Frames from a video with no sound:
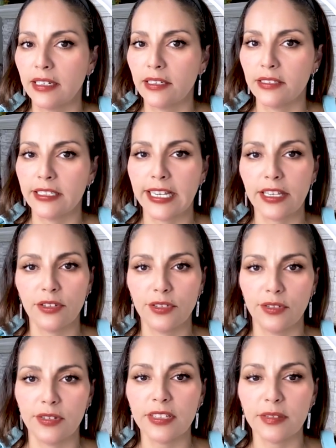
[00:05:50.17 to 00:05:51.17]
it'll take you
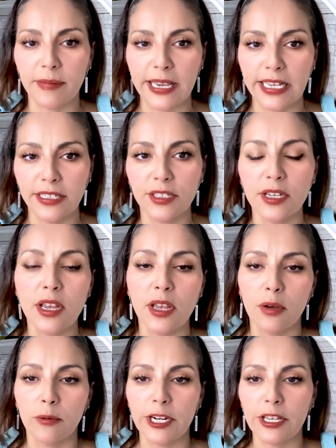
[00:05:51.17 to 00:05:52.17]
to this page
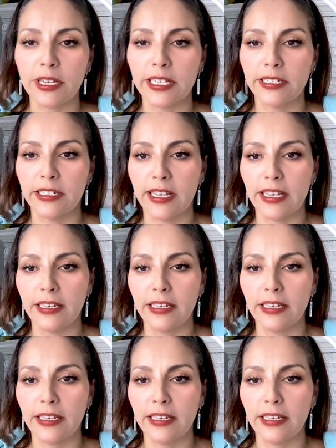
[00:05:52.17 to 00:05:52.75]
where you can